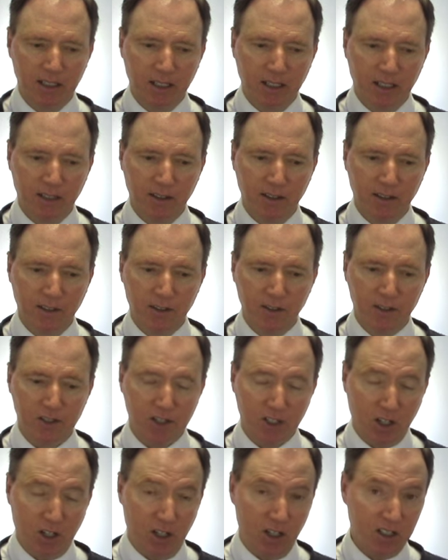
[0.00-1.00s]
uh,
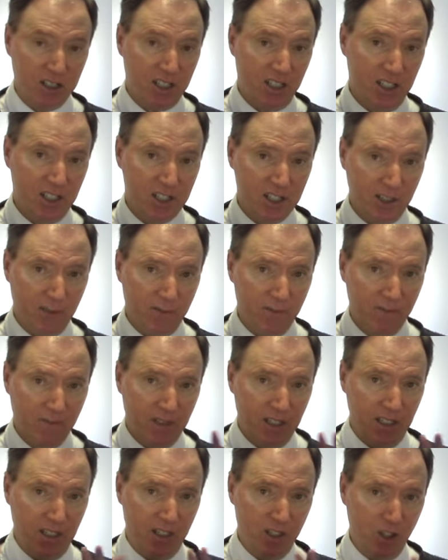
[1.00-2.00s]
there's all kinds of,
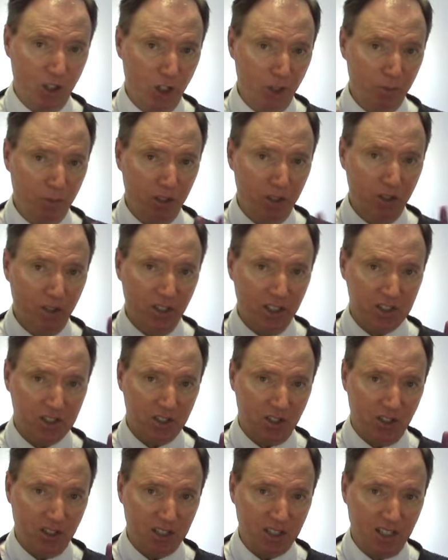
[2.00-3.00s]
in hermeneutics,
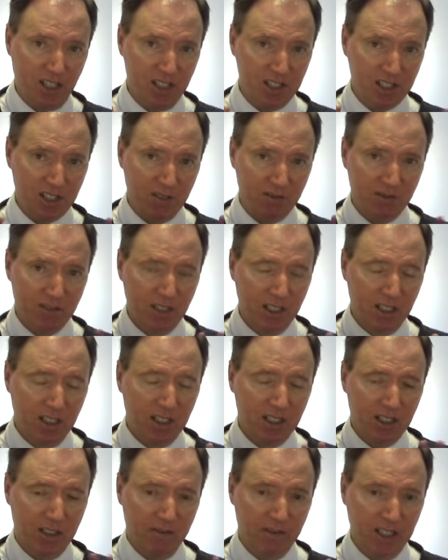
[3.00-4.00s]
all kinds of
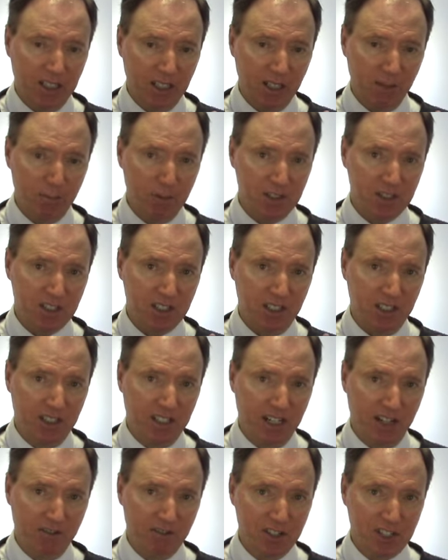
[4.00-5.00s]
developments in
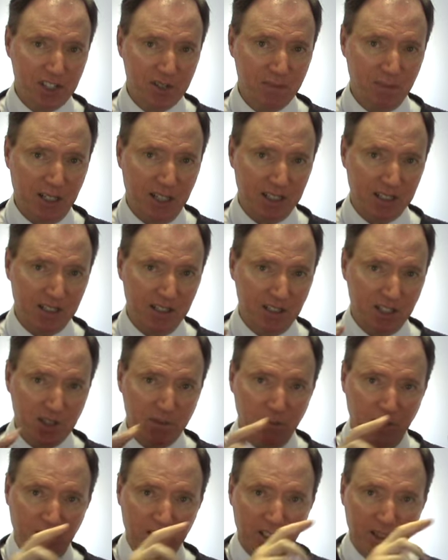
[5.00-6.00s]
that respect in
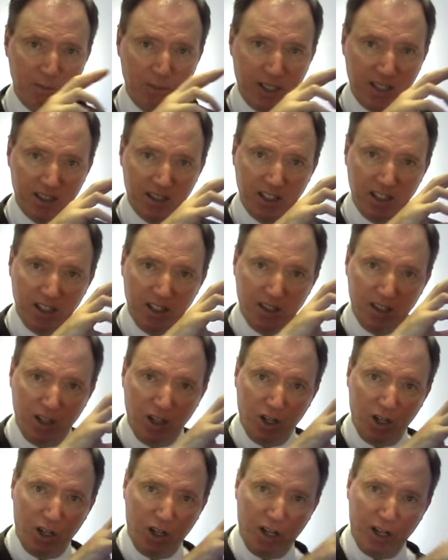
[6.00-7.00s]
speaking about the,
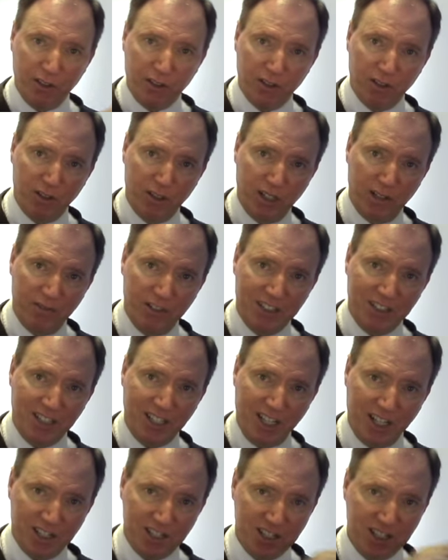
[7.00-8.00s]
the author of a
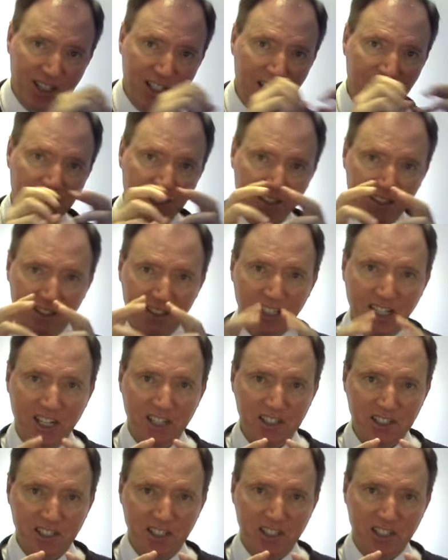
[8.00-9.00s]
text, the
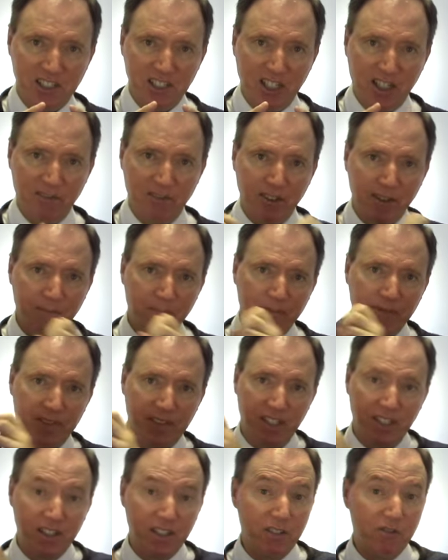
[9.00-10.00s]
text itself,
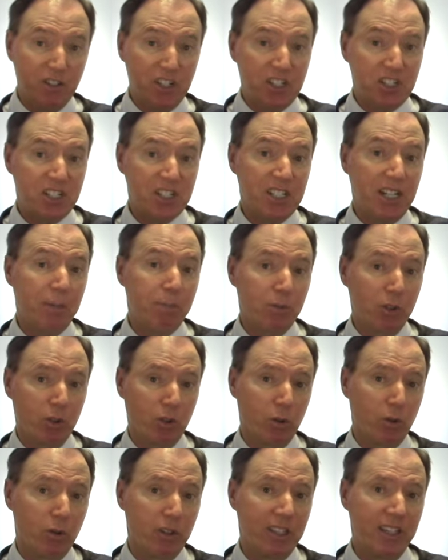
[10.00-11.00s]
then the
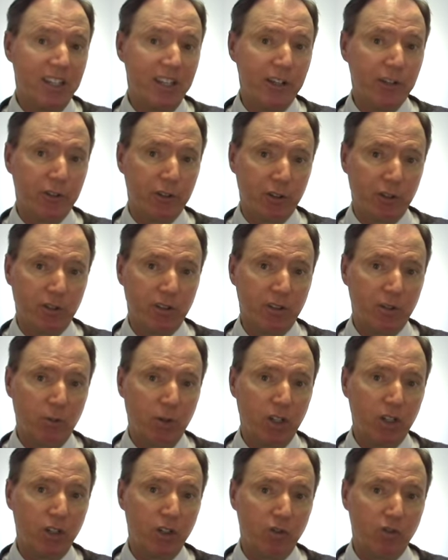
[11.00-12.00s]
receptor or the hearer, the
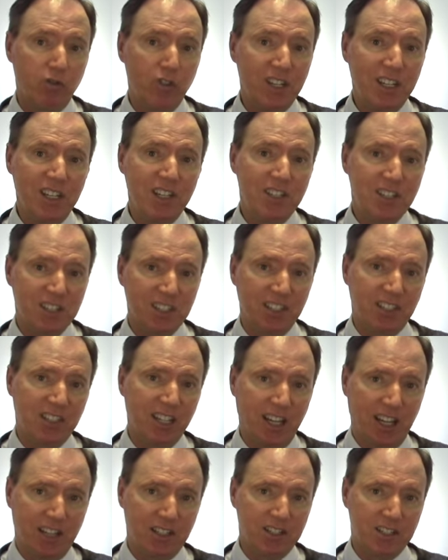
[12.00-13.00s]
one who reads the
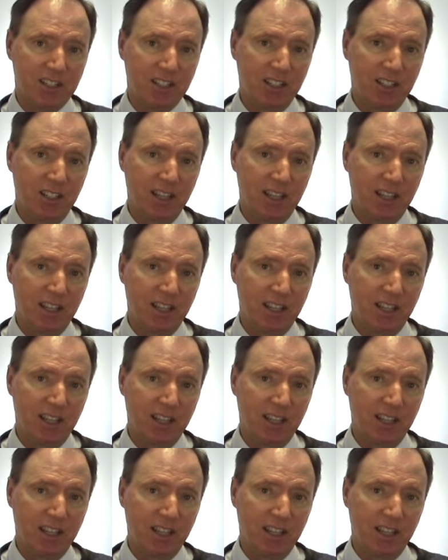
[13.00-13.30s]
text.